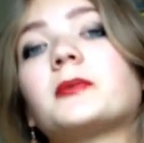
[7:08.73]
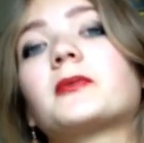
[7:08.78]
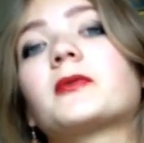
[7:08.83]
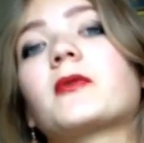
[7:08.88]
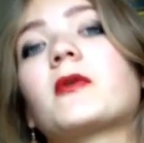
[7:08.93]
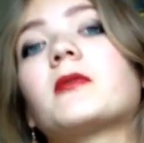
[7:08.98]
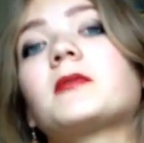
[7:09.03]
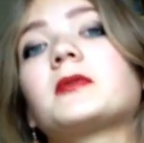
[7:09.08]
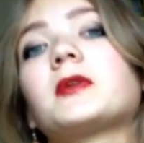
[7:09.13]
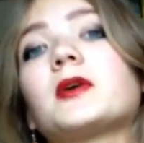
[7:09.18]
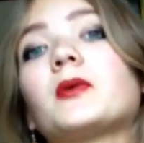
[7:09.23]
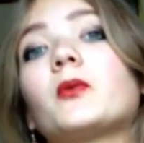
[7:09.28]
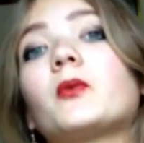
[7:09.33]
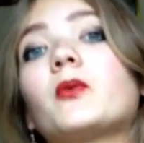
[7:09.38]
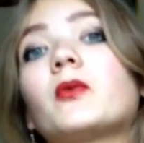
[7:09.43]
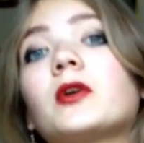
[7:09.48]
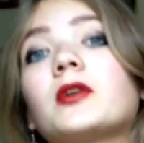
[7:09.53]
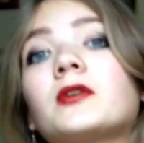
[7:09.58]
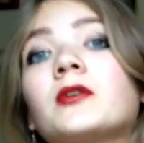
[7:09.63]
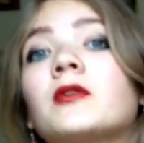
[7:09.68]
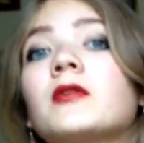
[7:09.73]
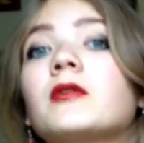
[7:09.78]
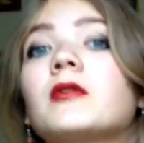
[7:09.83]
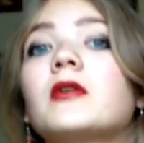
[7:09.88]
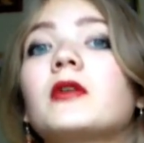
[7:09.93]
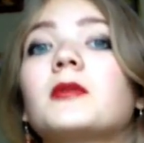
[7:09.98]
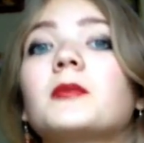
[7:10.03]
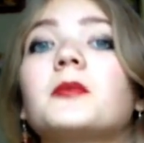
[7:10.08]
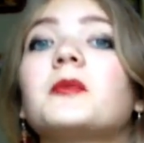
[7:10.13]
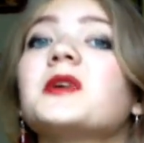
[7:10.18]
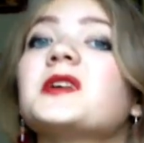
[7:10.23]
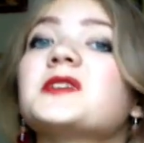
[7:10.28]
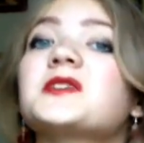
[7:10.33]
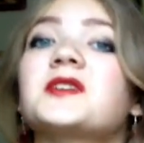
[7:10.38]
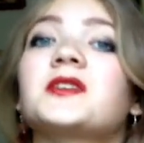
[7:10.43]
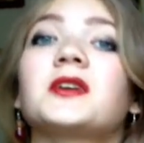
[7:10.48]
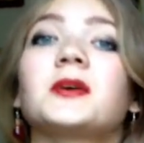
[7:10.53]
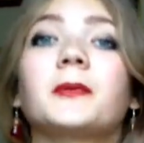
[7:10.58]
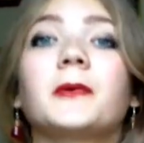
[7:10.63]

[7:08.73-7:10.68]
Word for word: problem when you're meeting a